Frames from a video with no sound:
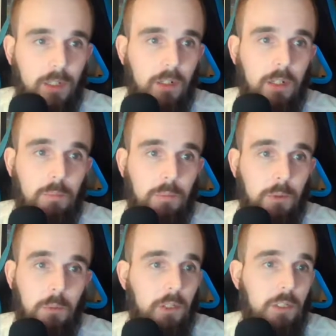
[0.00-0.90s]

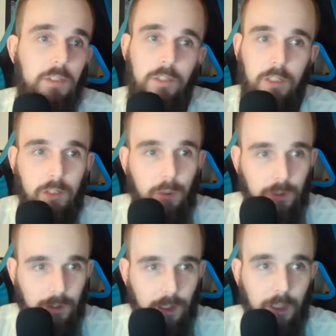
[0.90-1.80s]
At least the
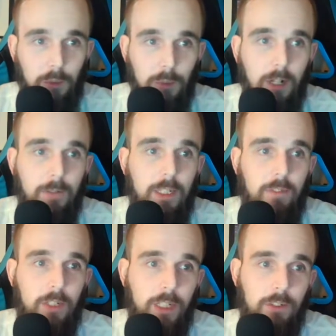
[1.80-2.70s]
closest thing you'll probably
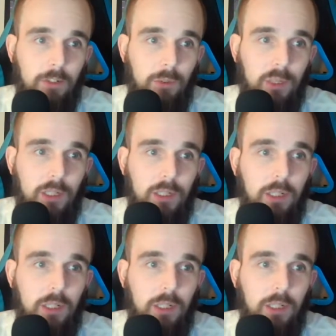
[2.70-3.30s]
ever get to it.